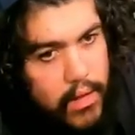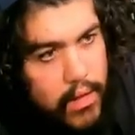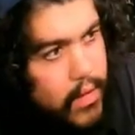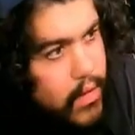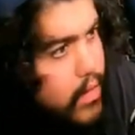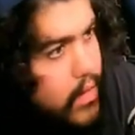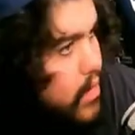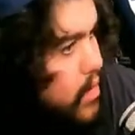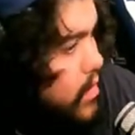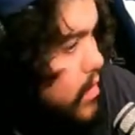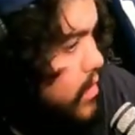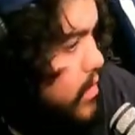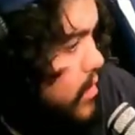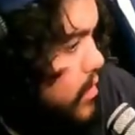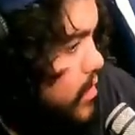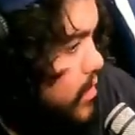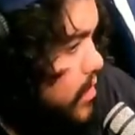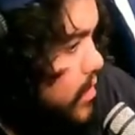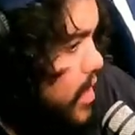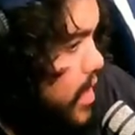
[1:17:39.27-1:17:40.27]
it was something.
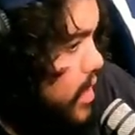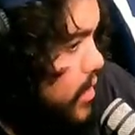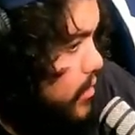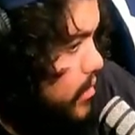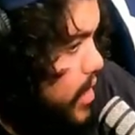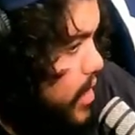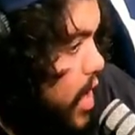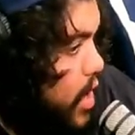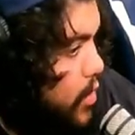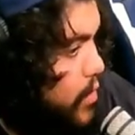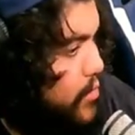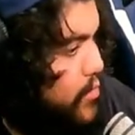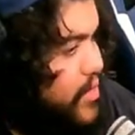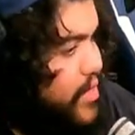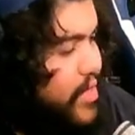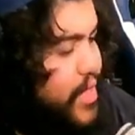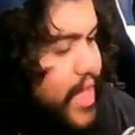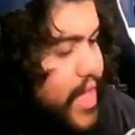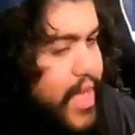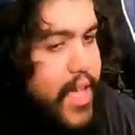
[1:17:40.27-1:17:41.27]
I don't. Oh, it was the
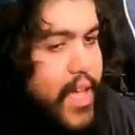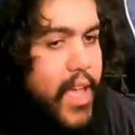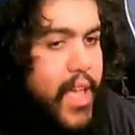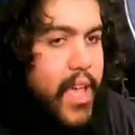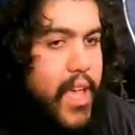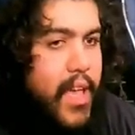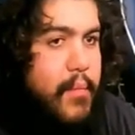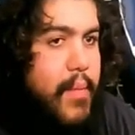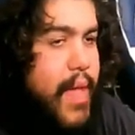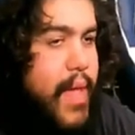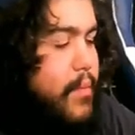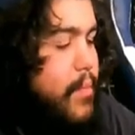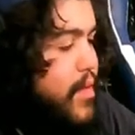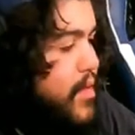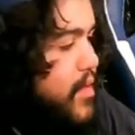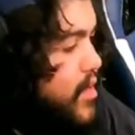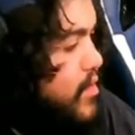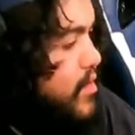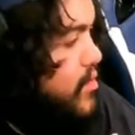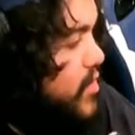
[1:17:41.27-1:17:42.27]
thing. Yeah. Man, I'd be
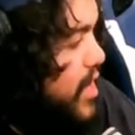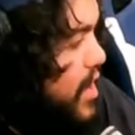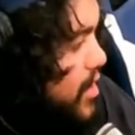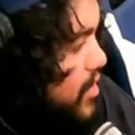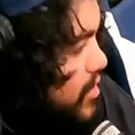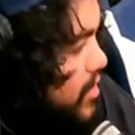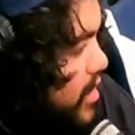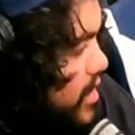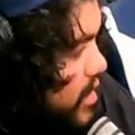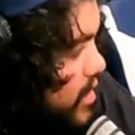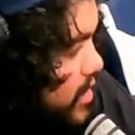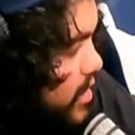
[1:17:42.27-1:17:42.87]
getting scared late at night,